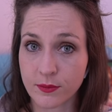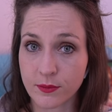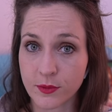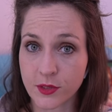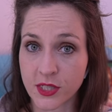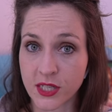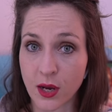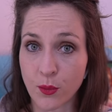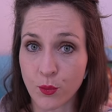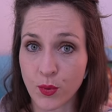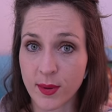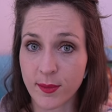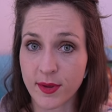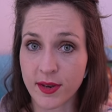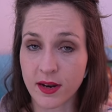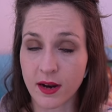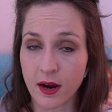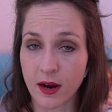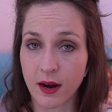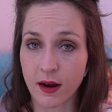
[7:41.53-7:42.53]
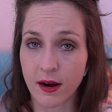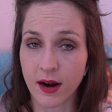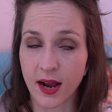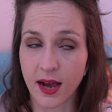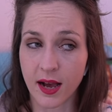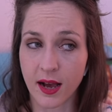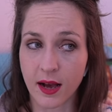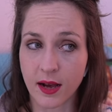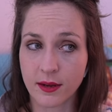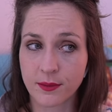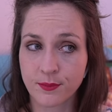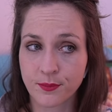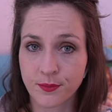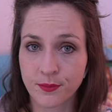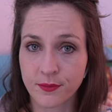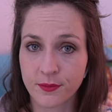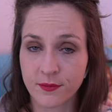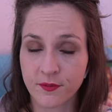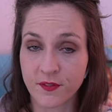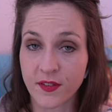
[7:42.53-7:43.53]
Some women are
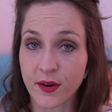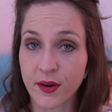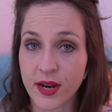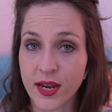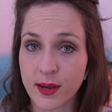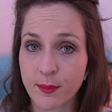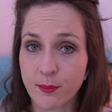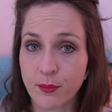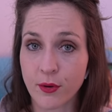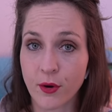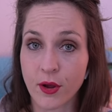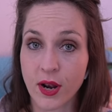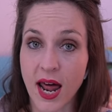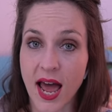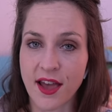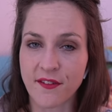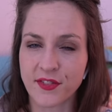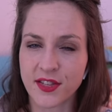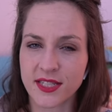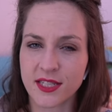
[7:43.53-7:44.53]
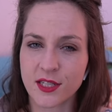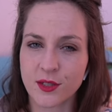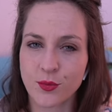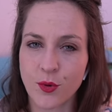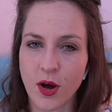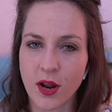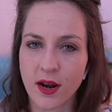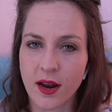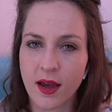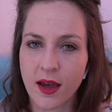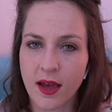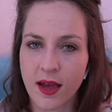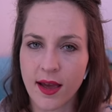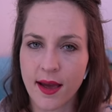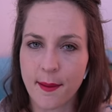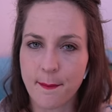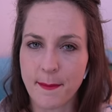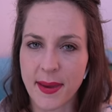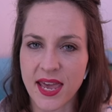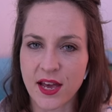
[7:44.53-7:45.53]
very pro-life. This is what
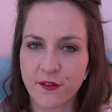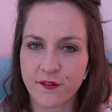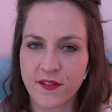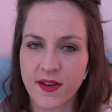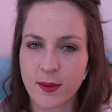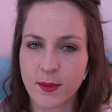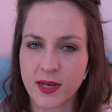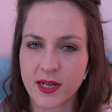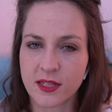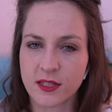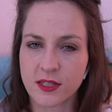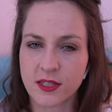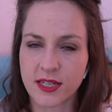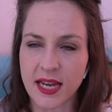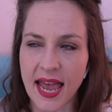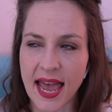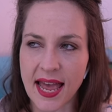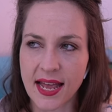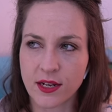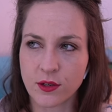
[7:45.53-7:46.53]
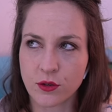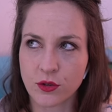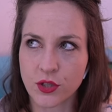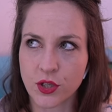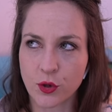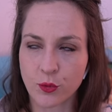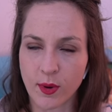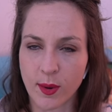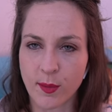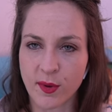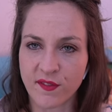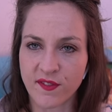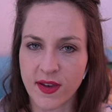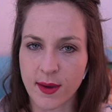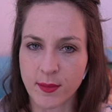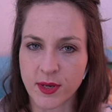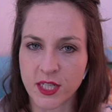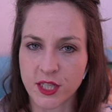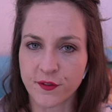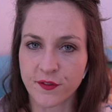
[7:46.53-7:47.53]
male feminists and also women
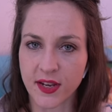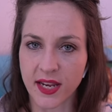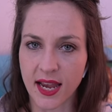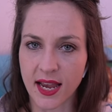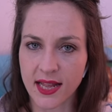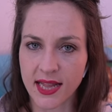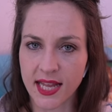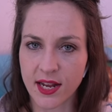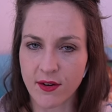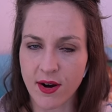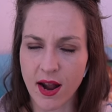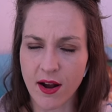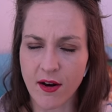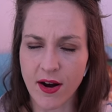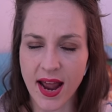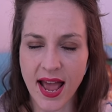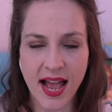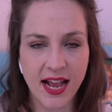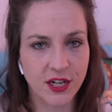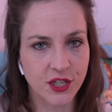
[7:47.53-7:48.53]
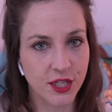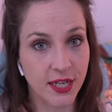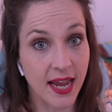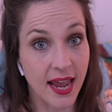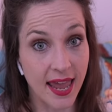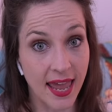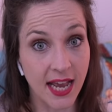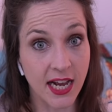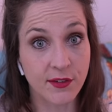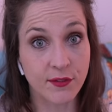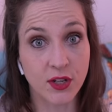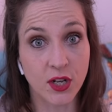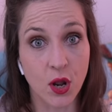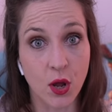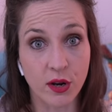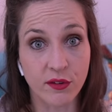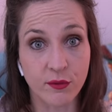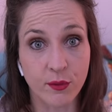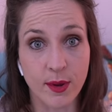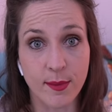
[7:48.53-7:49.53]
feminists forget. There are actually a heck of a
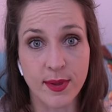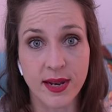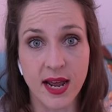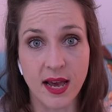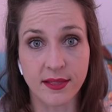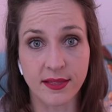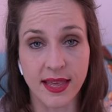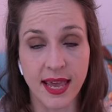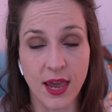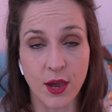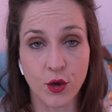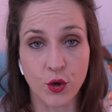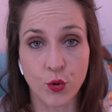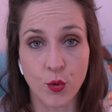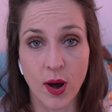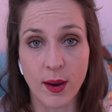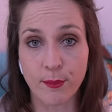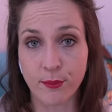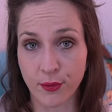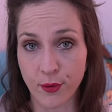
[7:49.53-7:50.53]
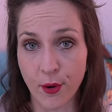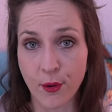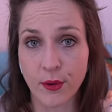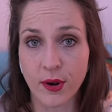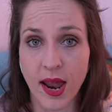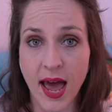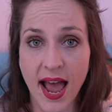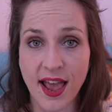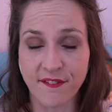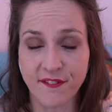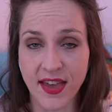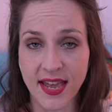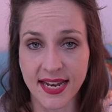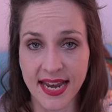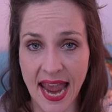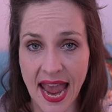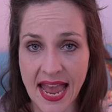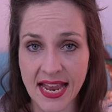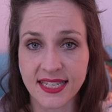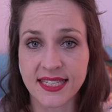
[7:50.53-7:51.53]
lot of women out there who are pro-life
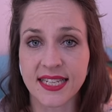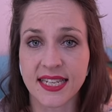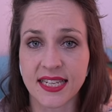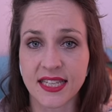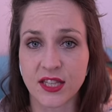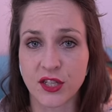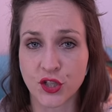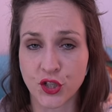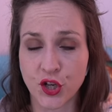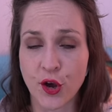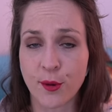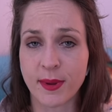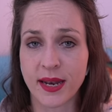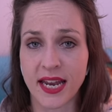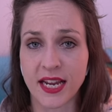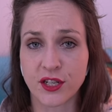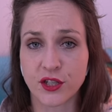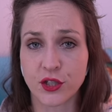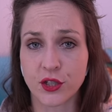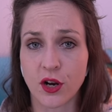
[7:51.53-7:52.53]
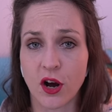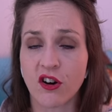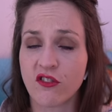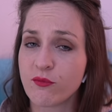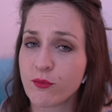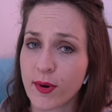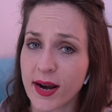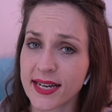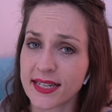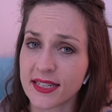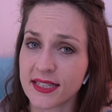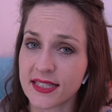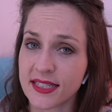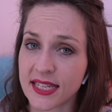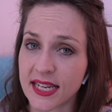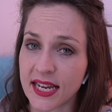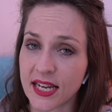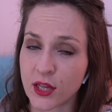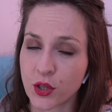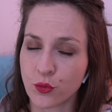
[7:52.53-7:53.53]
and anti the termination of
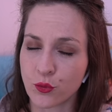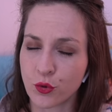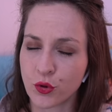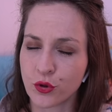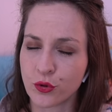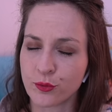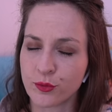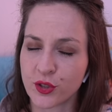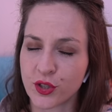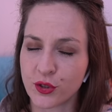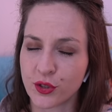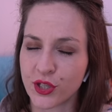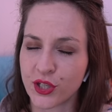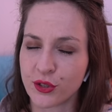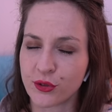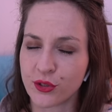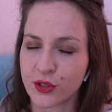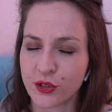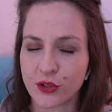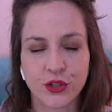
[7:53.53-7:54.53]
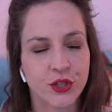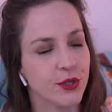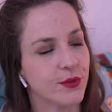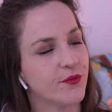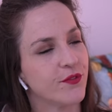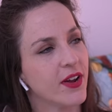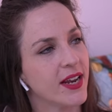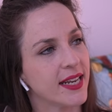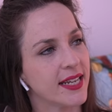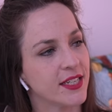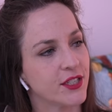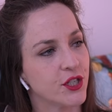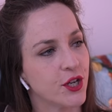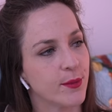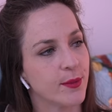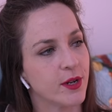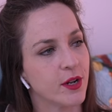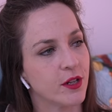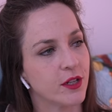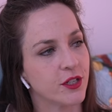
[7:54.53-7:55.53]
pregnancy in the womb, to use YouTube-friendly
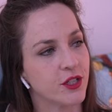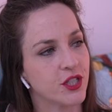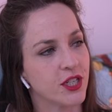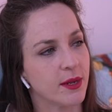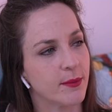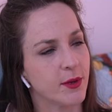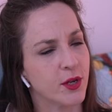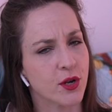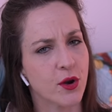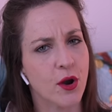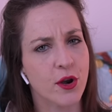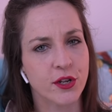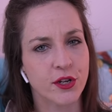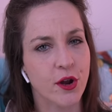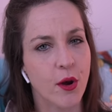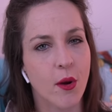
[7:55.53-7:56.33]
terminology. But no.